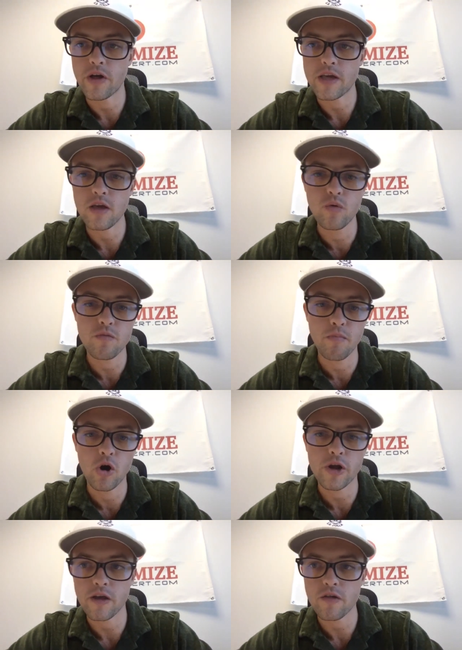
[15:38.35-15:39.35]
Like he was
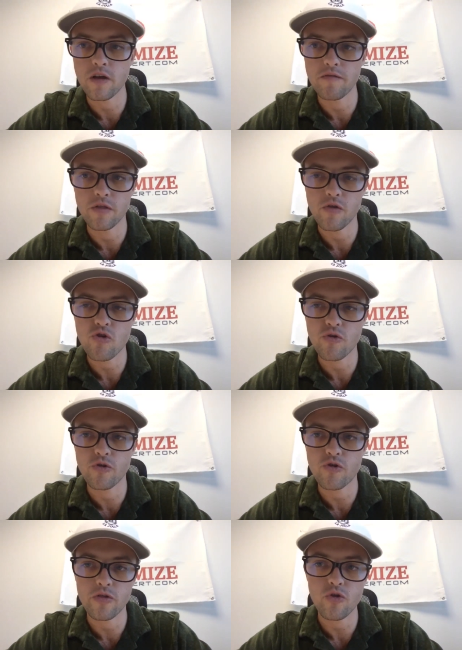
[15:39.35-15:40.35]
marketing stuff on the
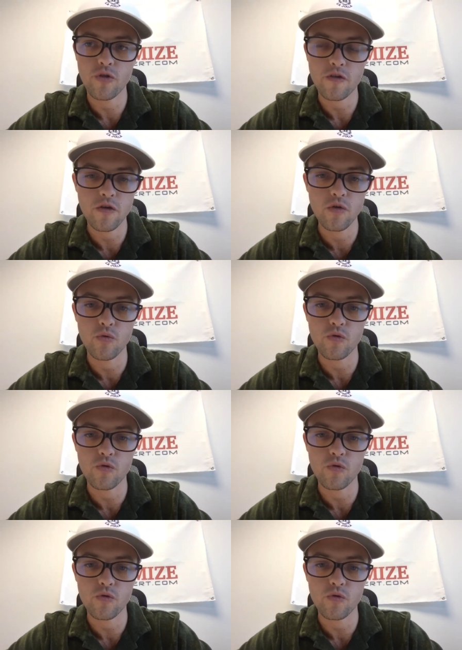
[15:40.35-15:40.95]
search engines too.